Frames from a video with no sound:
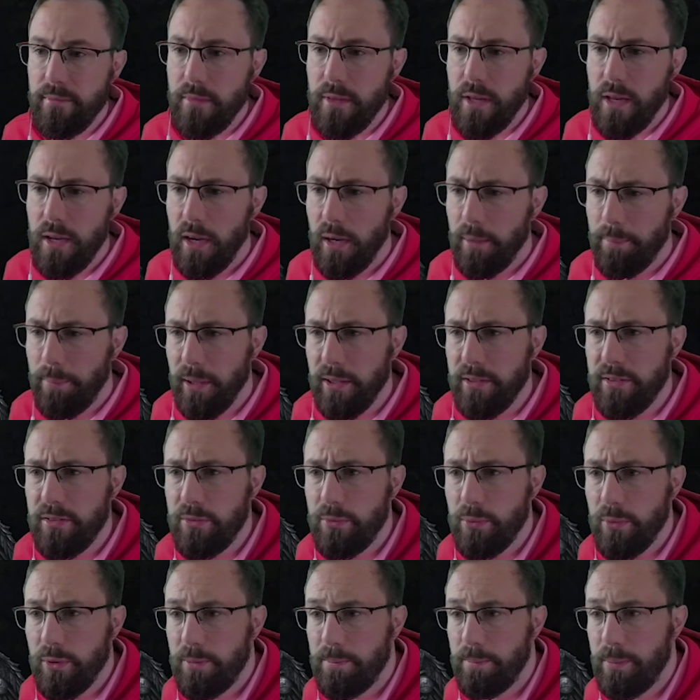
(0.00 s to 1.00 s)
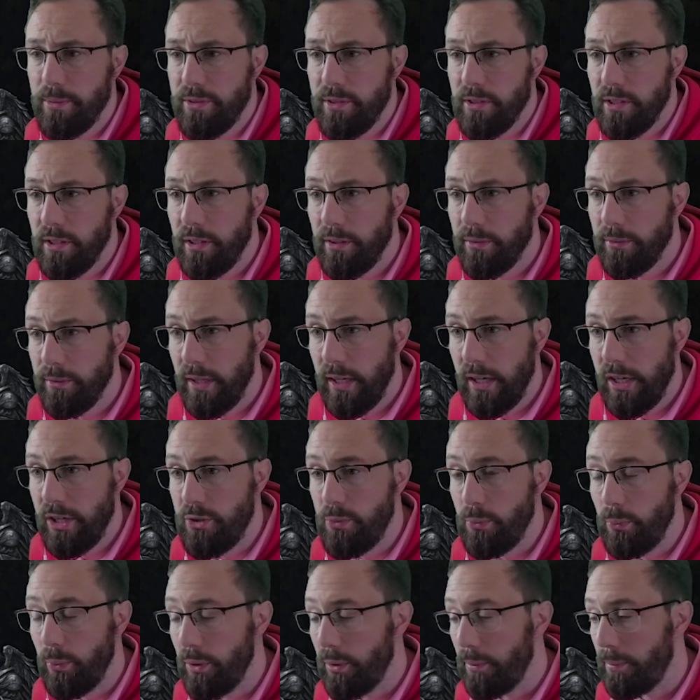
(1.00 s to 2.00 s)
Passive wise, Berserker Rage,
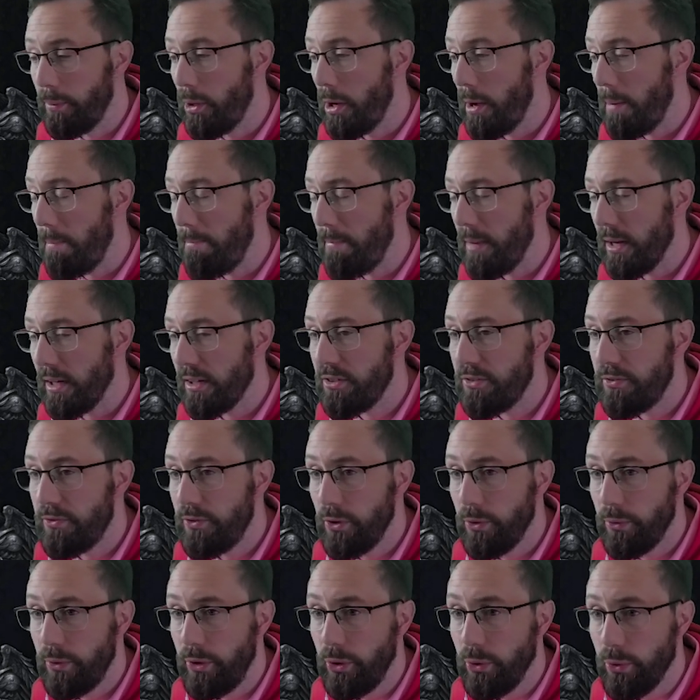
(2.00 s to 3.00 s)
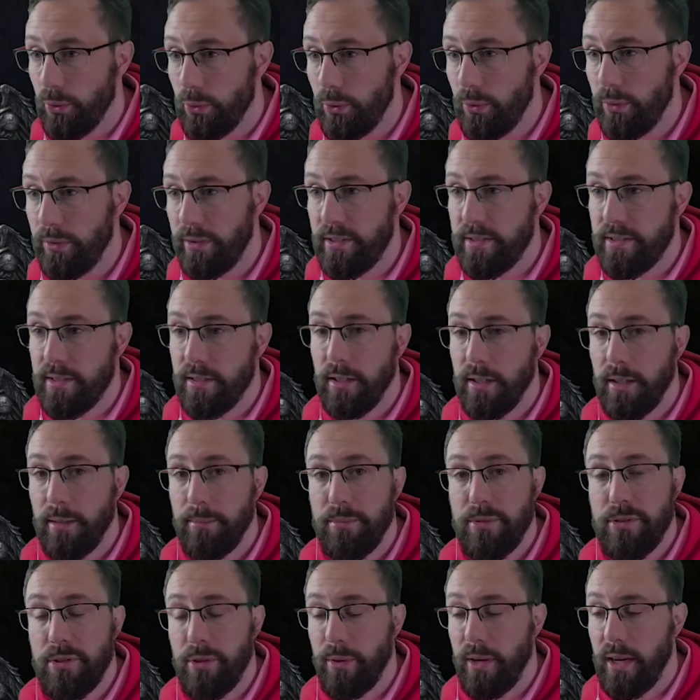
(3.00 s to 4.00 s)
we're at max fury all the time,
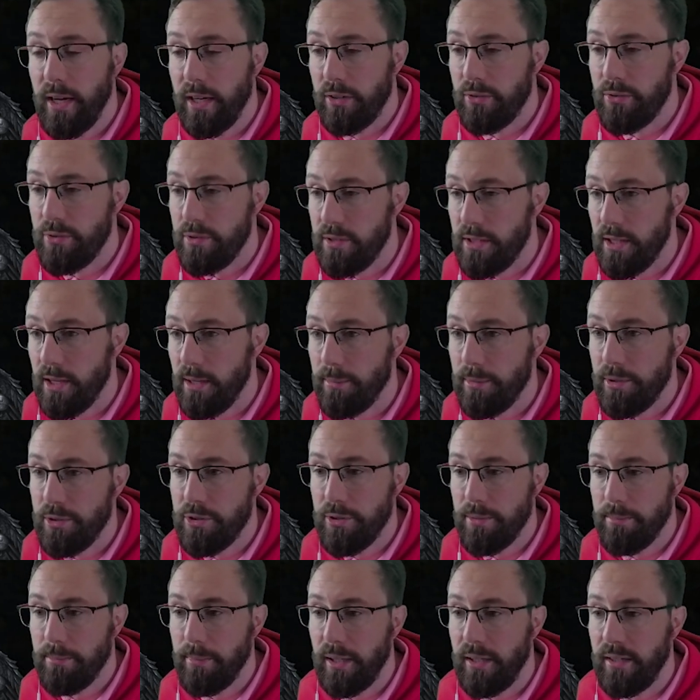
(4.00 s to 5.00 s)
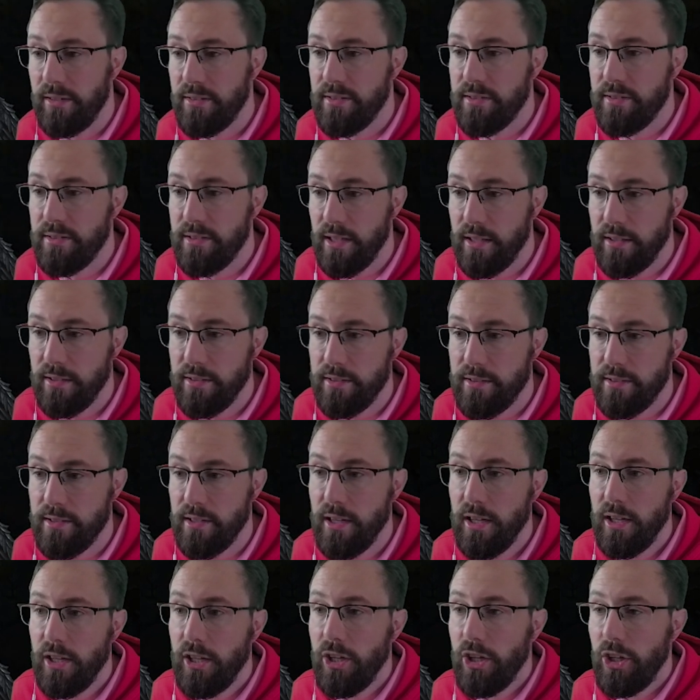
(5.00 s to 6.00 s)
so extra damage makes sense.
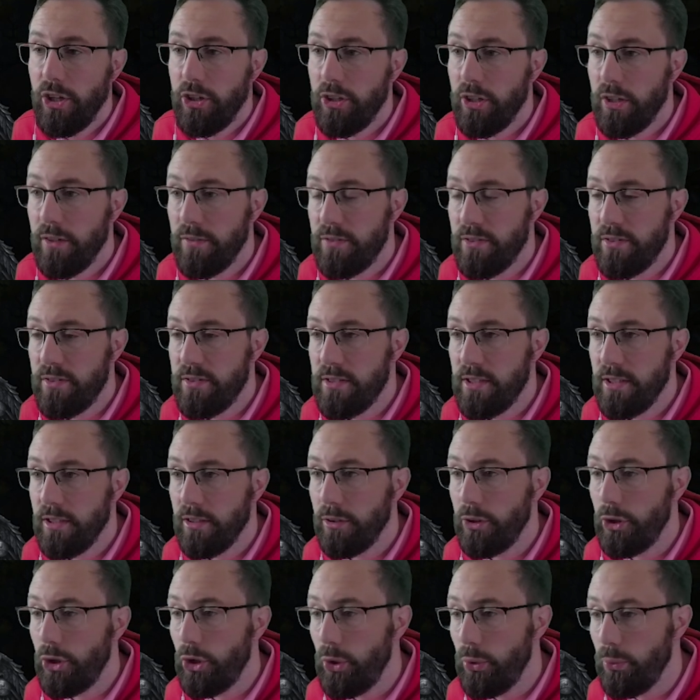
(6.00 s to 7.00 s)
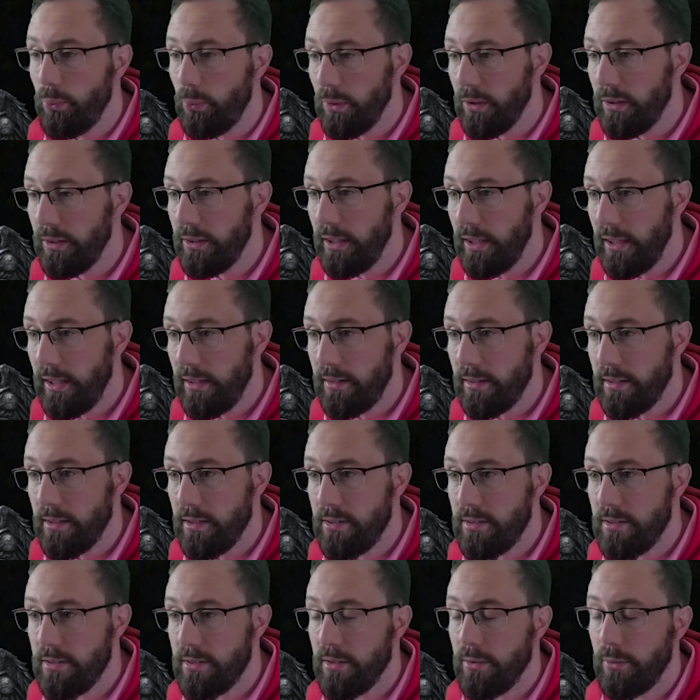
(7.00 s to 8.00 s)
Nerves of Steel, you will need
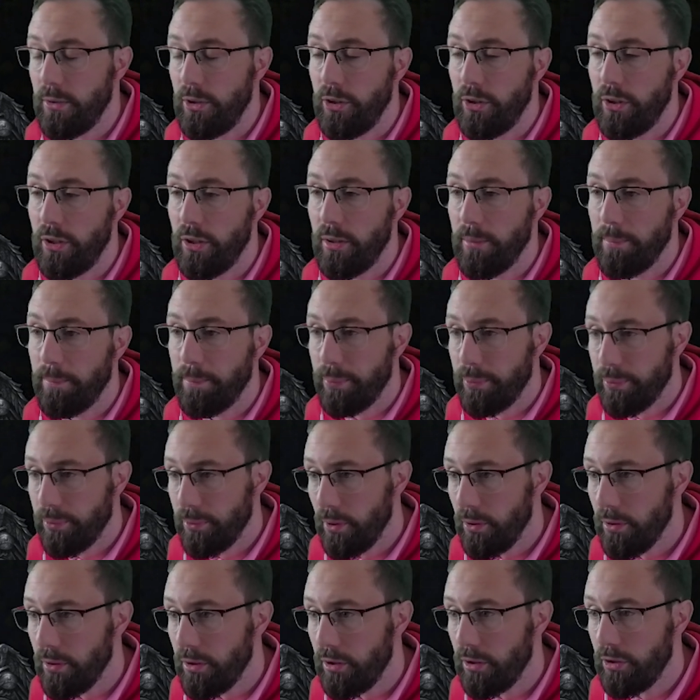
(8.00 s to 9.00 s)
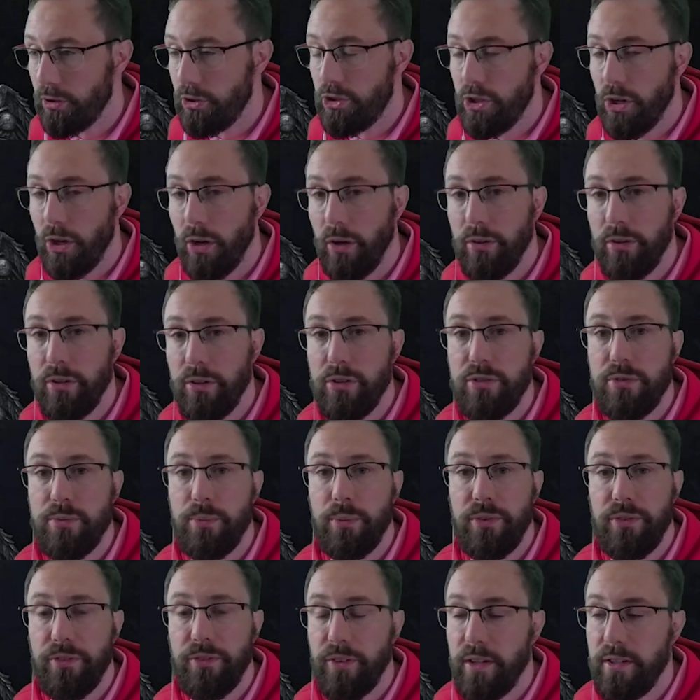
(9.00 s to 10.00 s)
this. You're going to proc tons
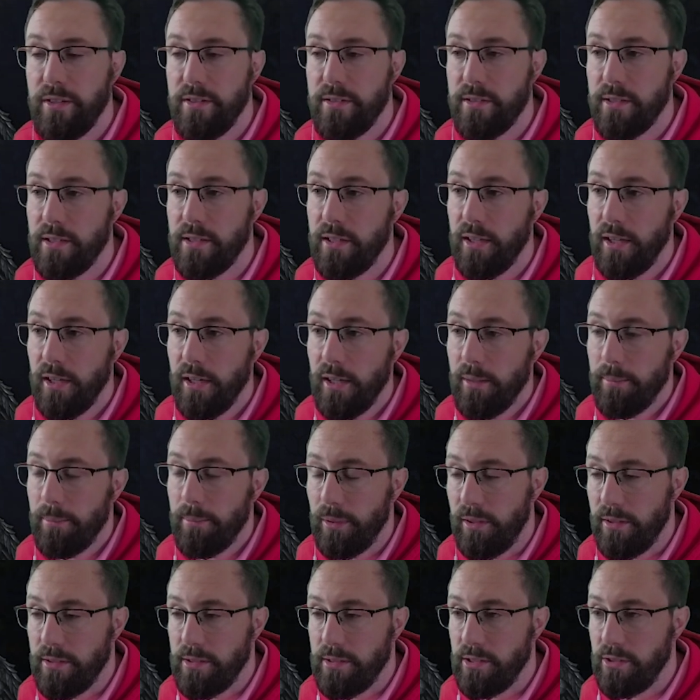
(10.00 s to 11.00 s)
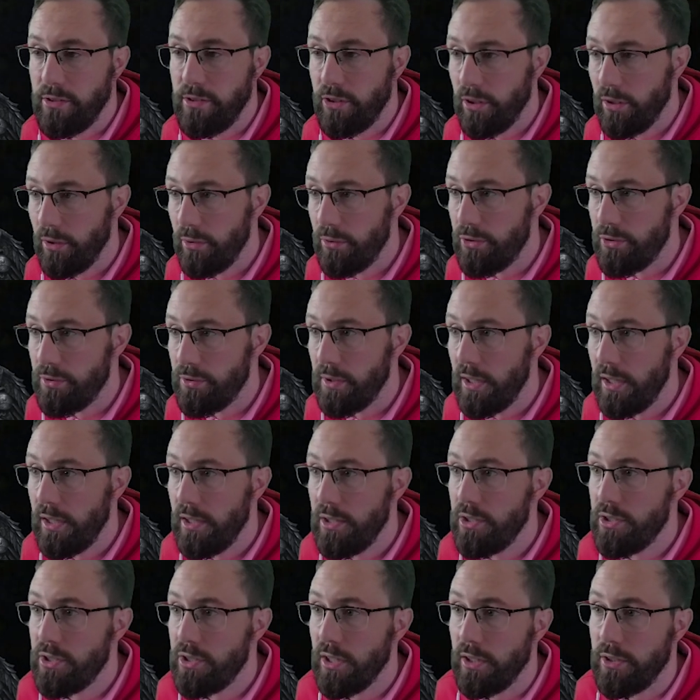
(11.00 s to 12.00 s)
with Frenzy because it is close
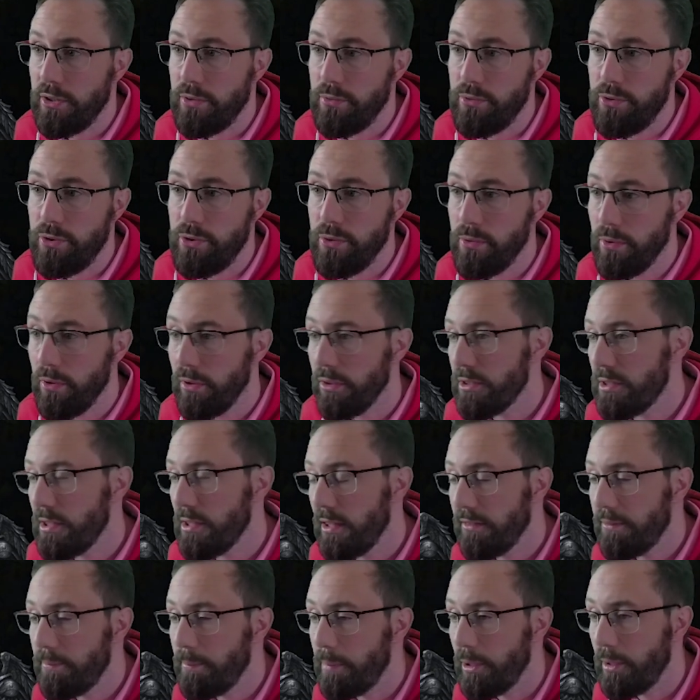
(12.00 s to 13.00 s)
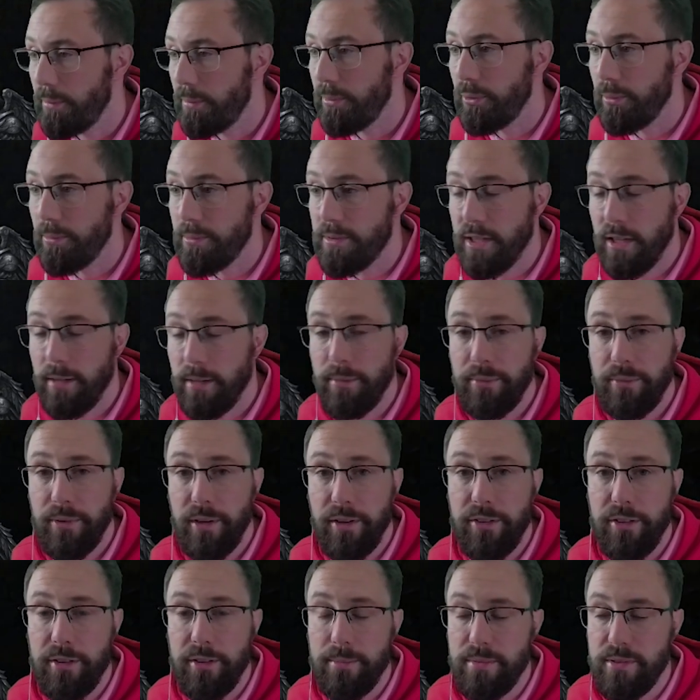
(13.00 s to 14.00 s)
range and you do not have perma uptime on
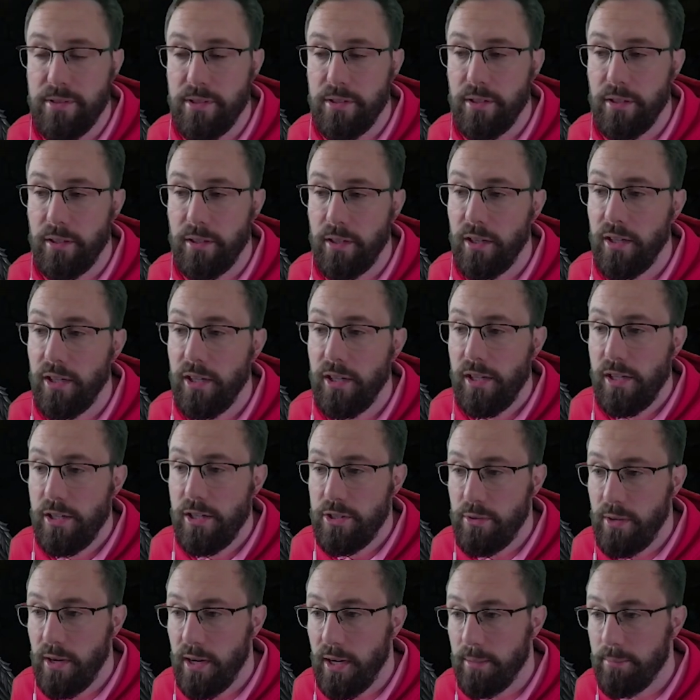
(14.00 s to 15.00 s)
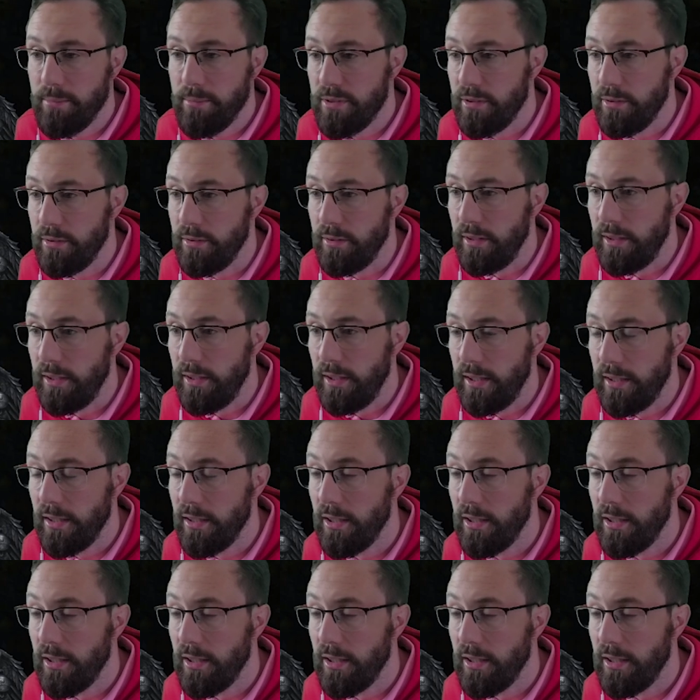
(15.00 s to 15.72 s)
Wrath of the Berserker, so you absolutely need it.